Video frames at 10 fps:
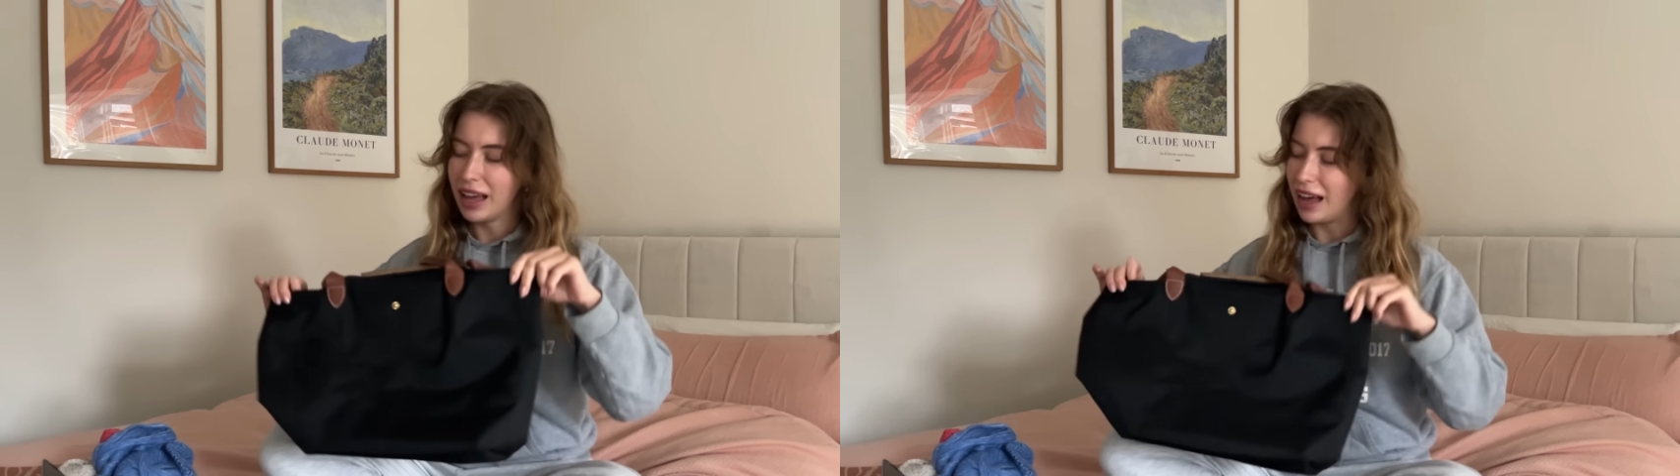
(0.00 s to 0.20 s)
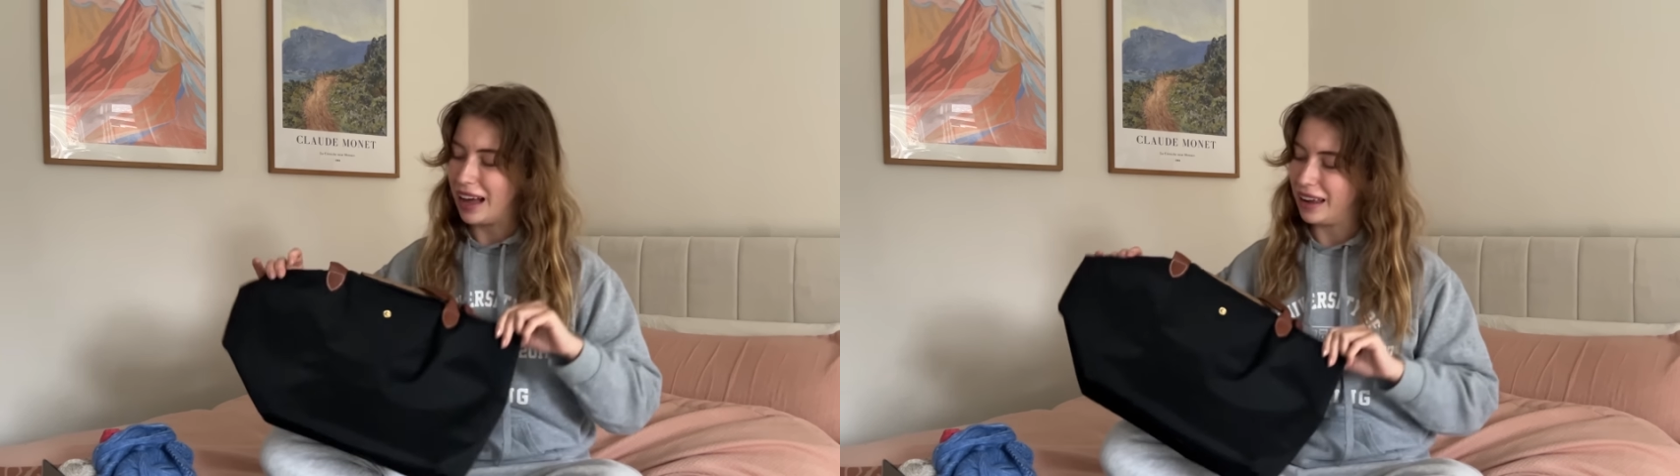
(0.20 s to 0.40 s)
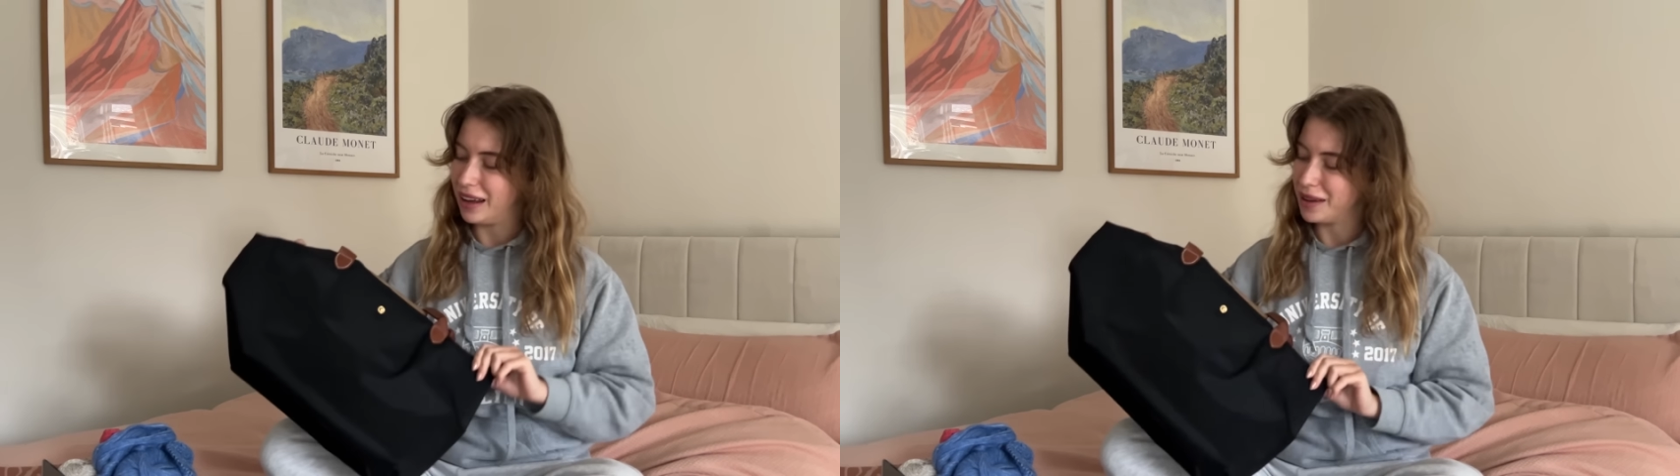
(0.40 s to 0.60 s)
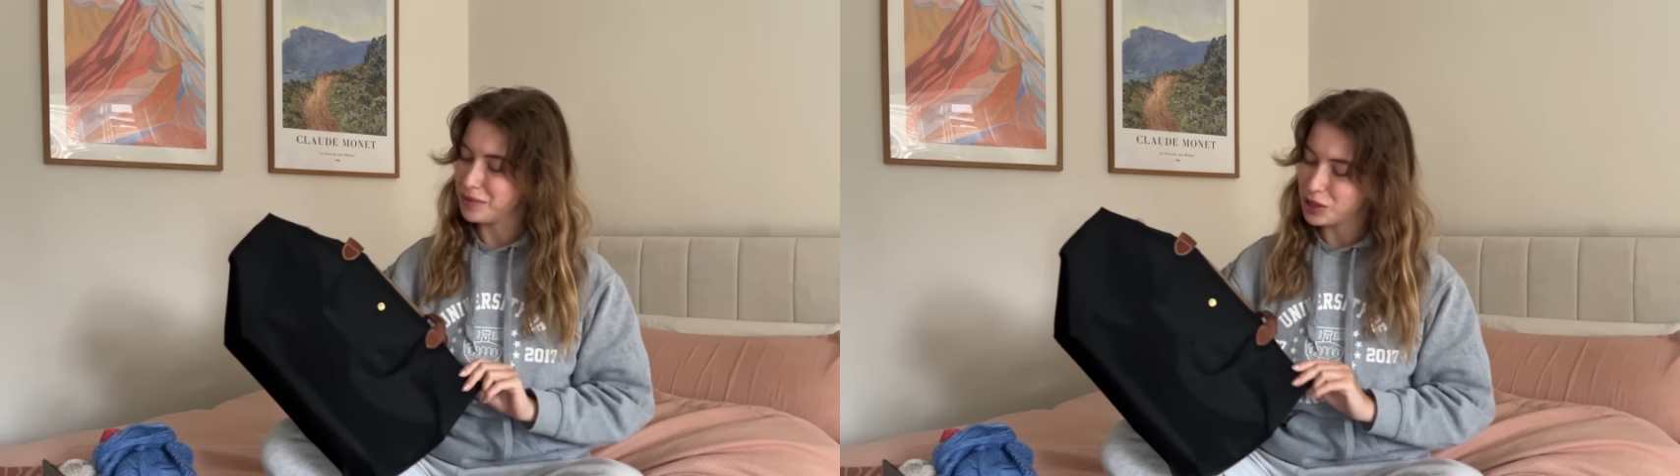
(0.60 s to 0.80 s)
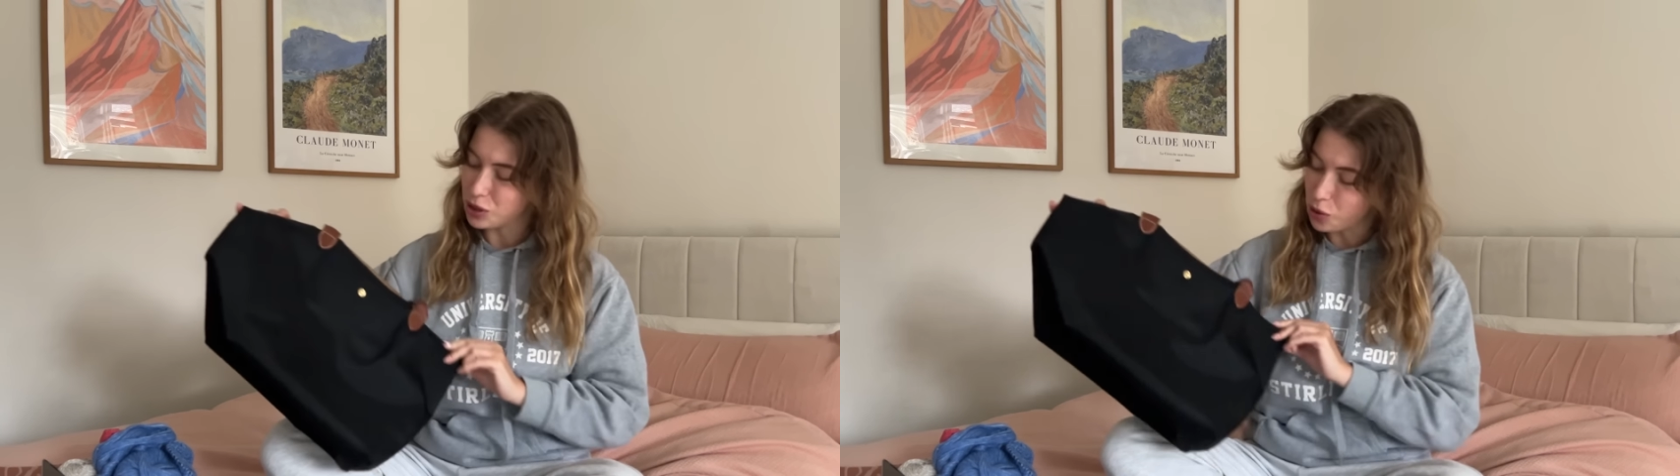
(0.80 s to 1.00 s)
and I'm
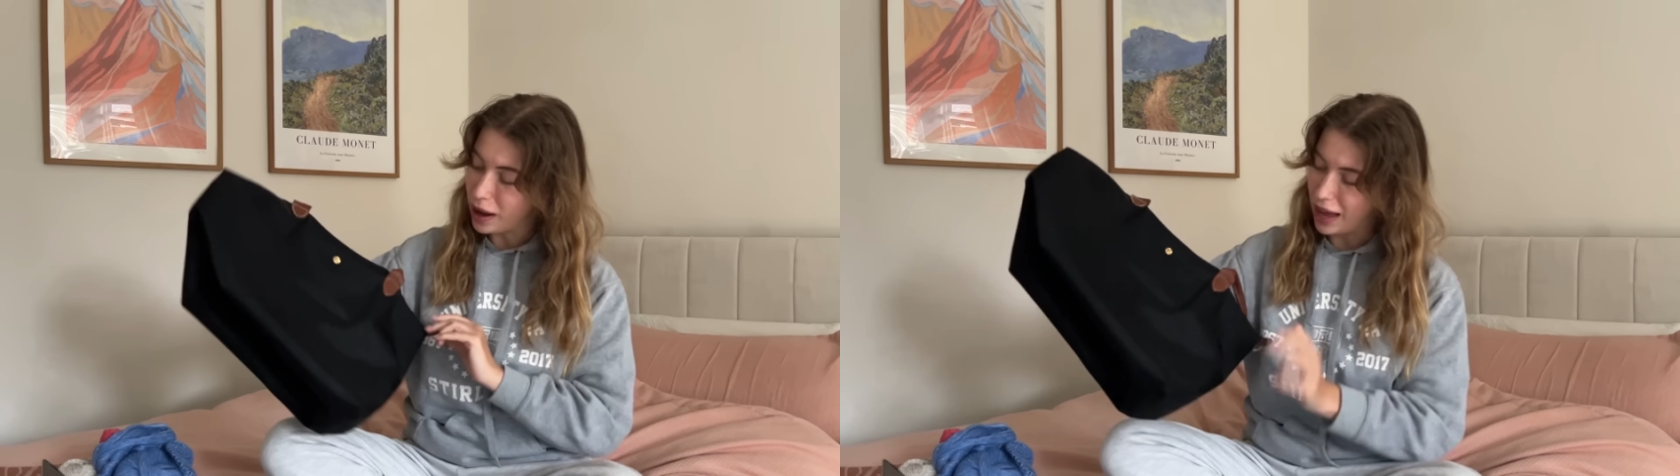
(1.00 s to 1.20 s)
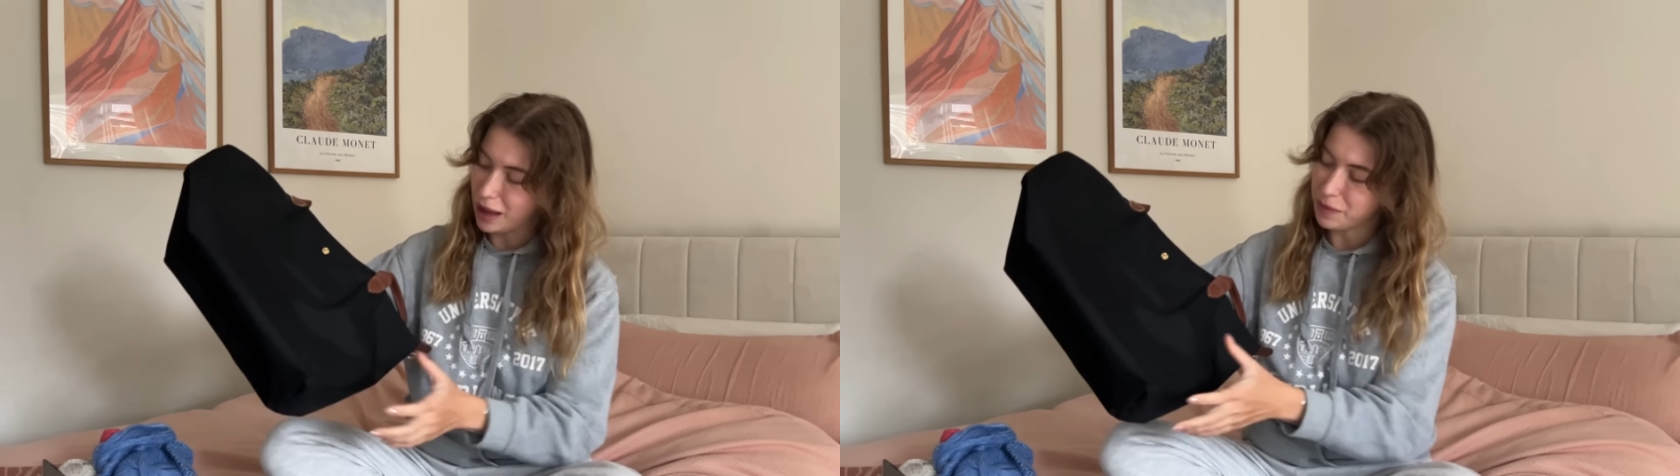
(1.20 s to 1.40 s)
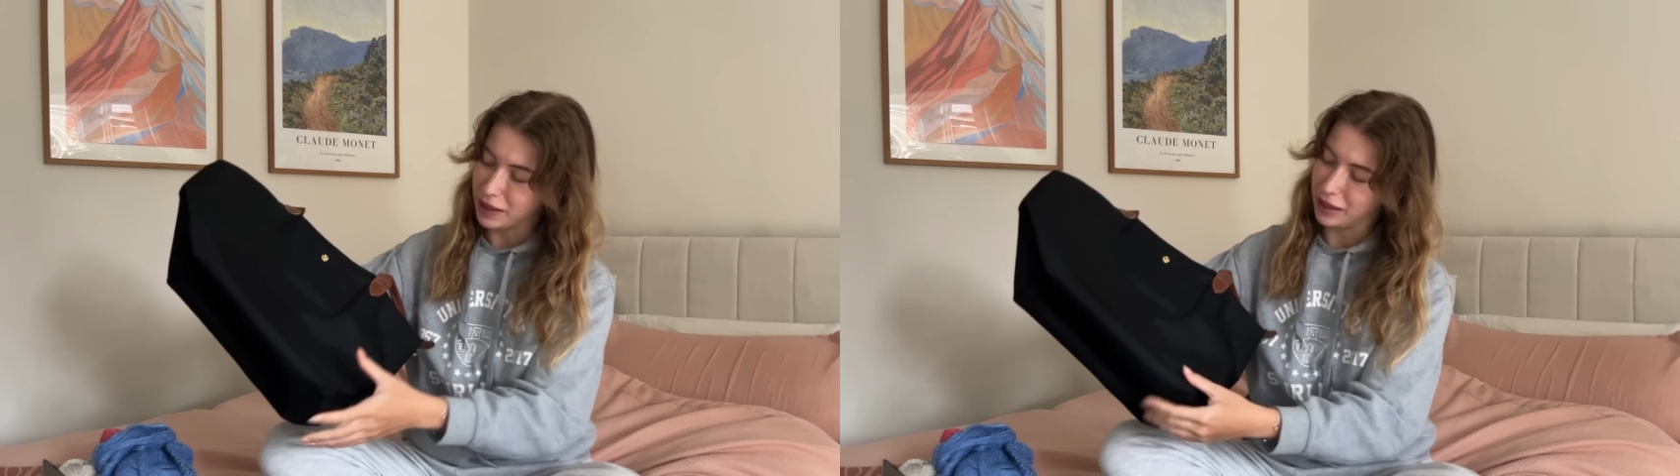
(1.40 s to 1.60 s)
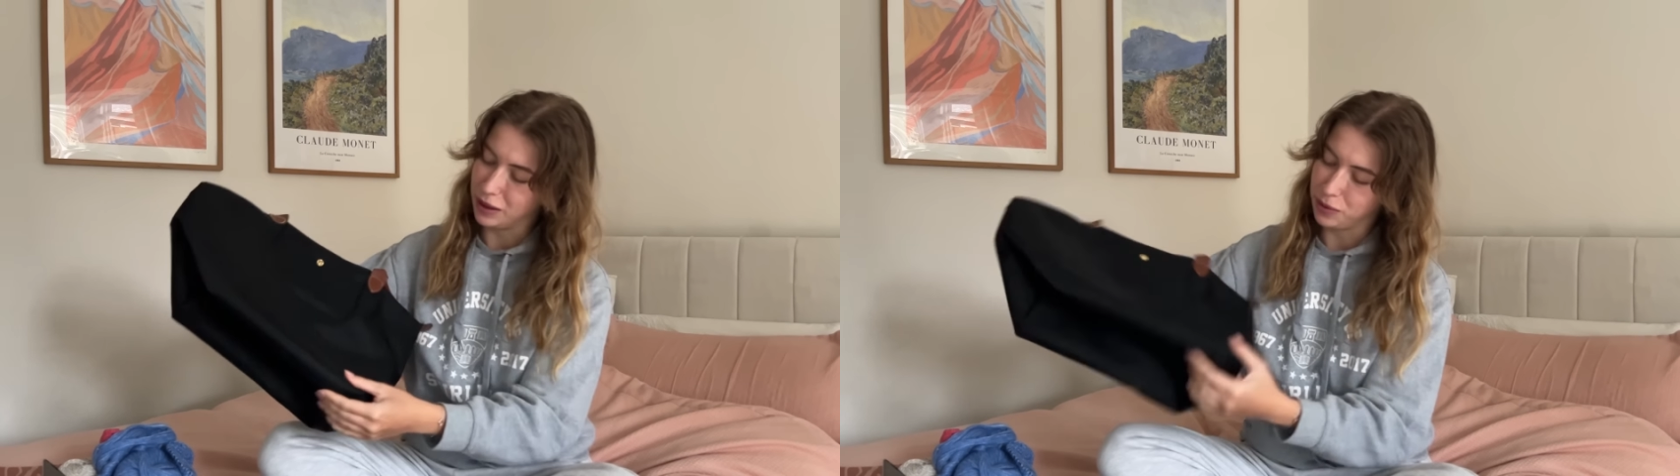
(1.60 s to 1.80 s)
so happy